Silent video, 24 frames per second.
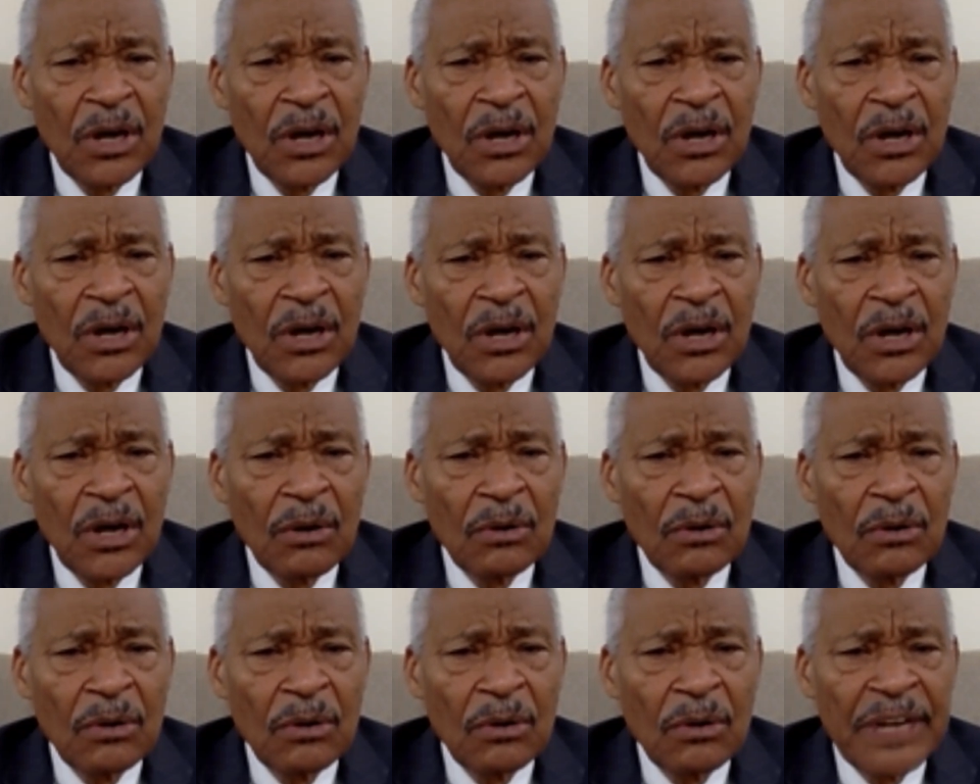the
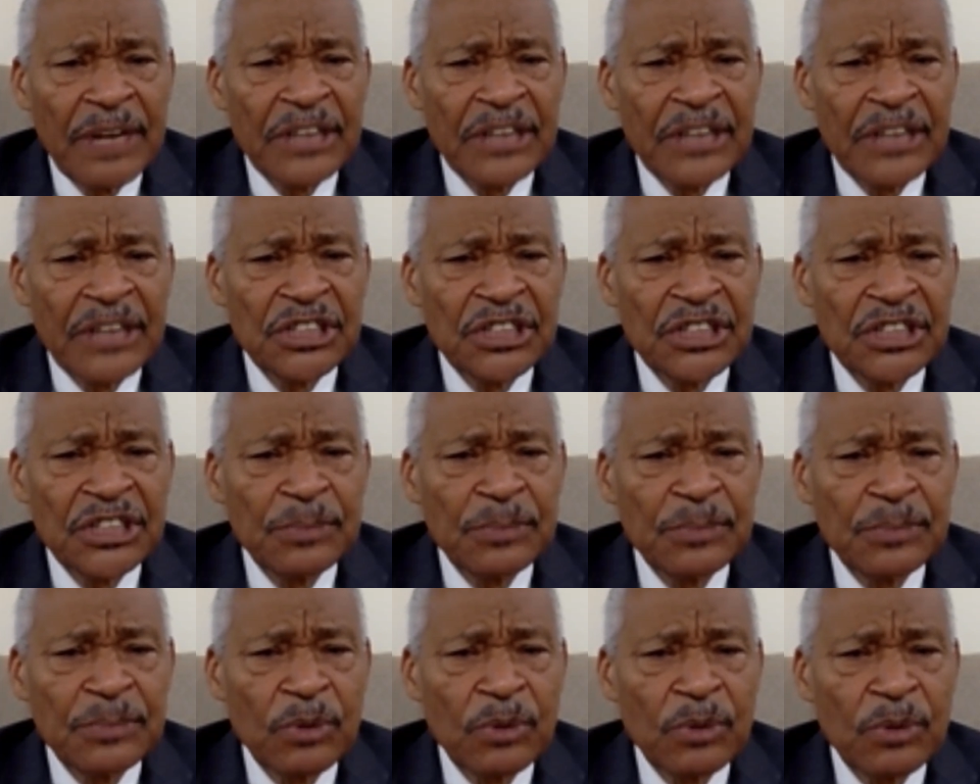relationship you want to have
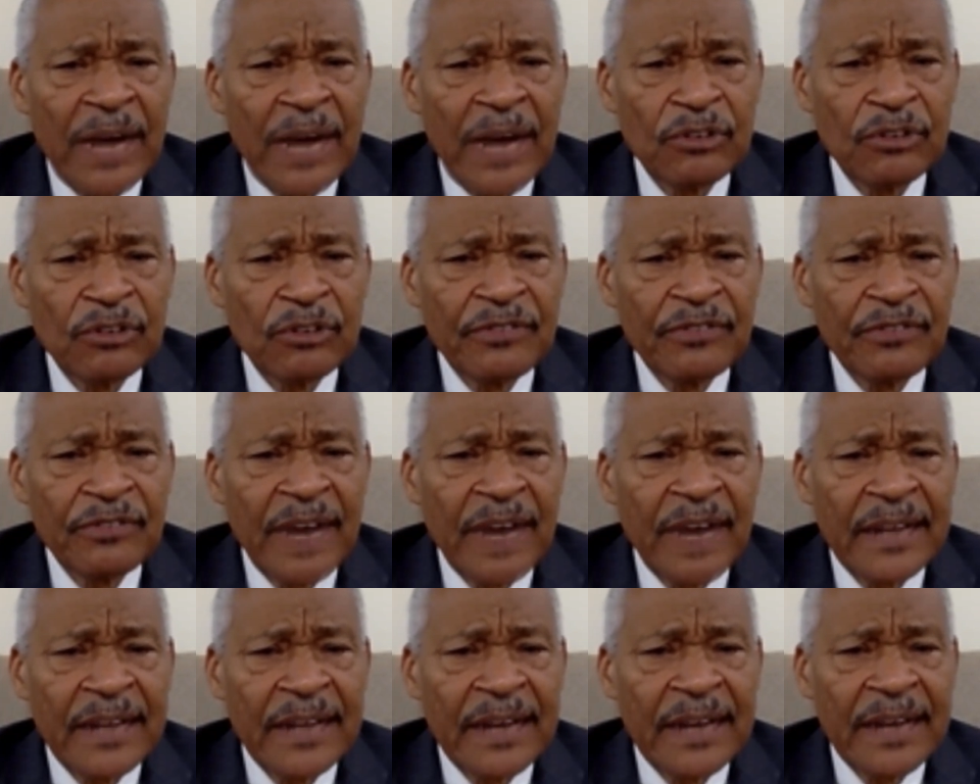with your father, and
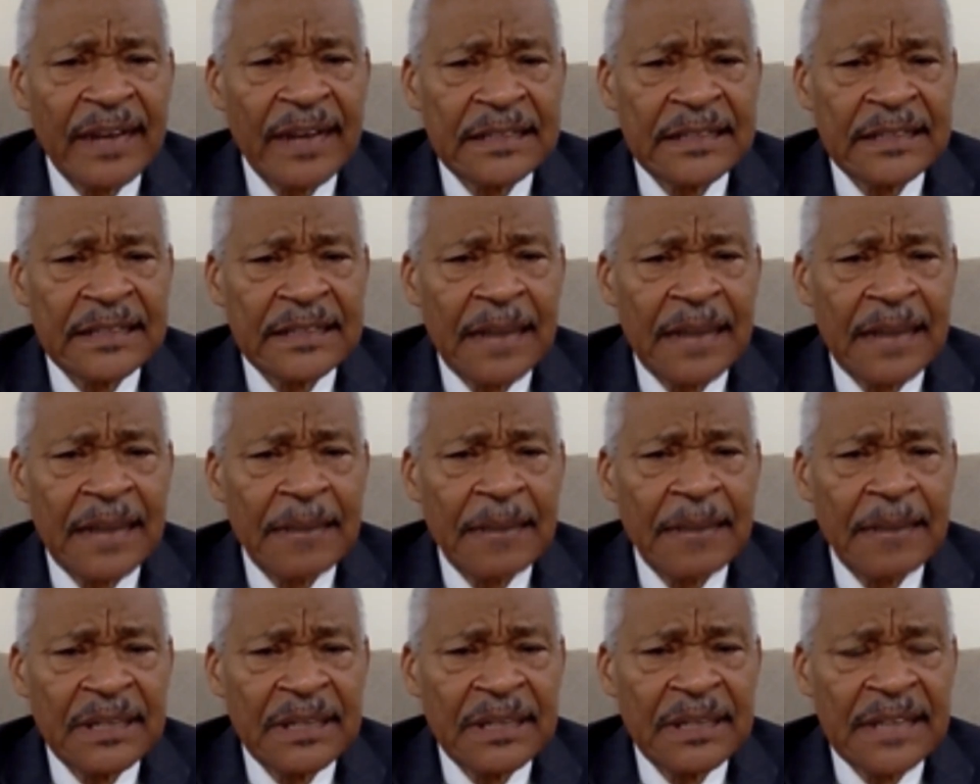it's not
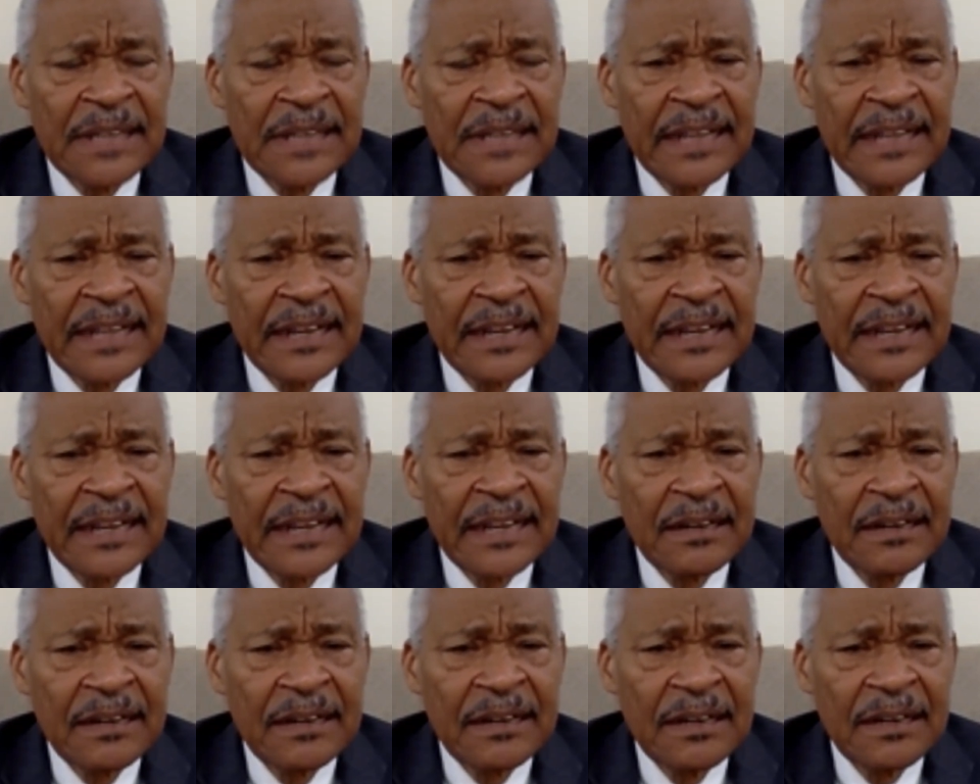there.
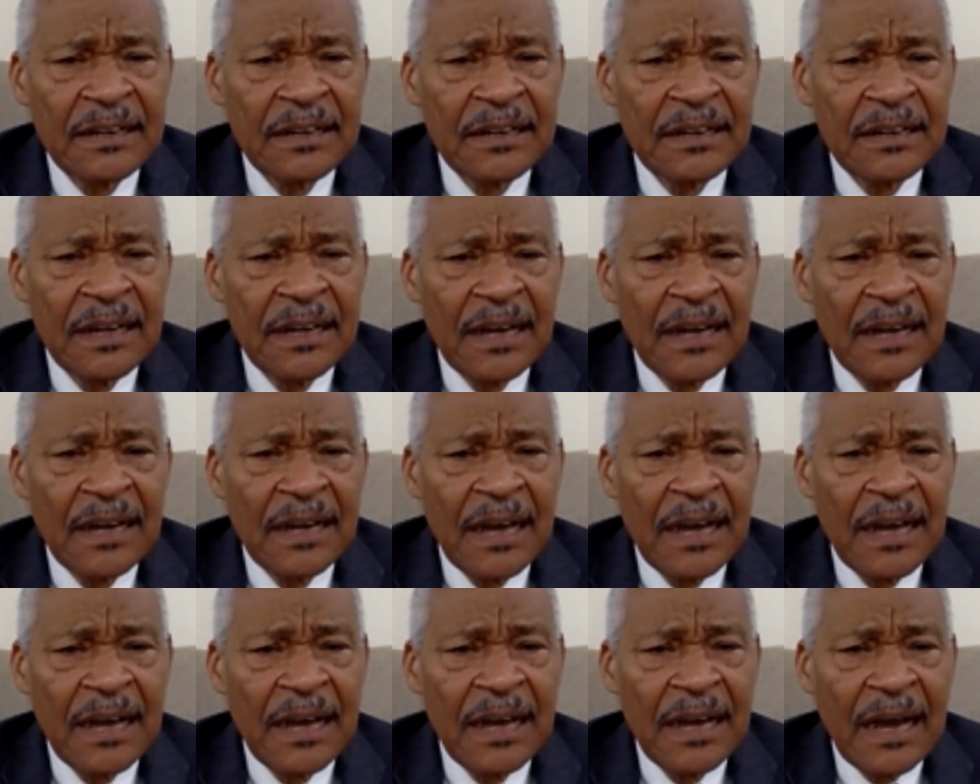
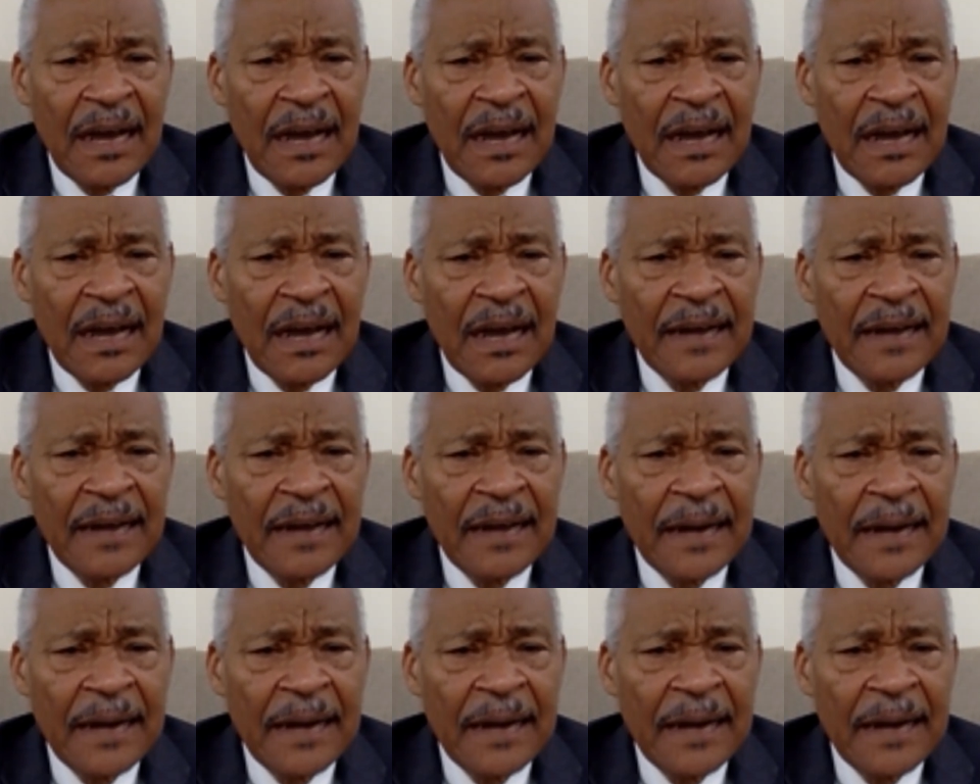And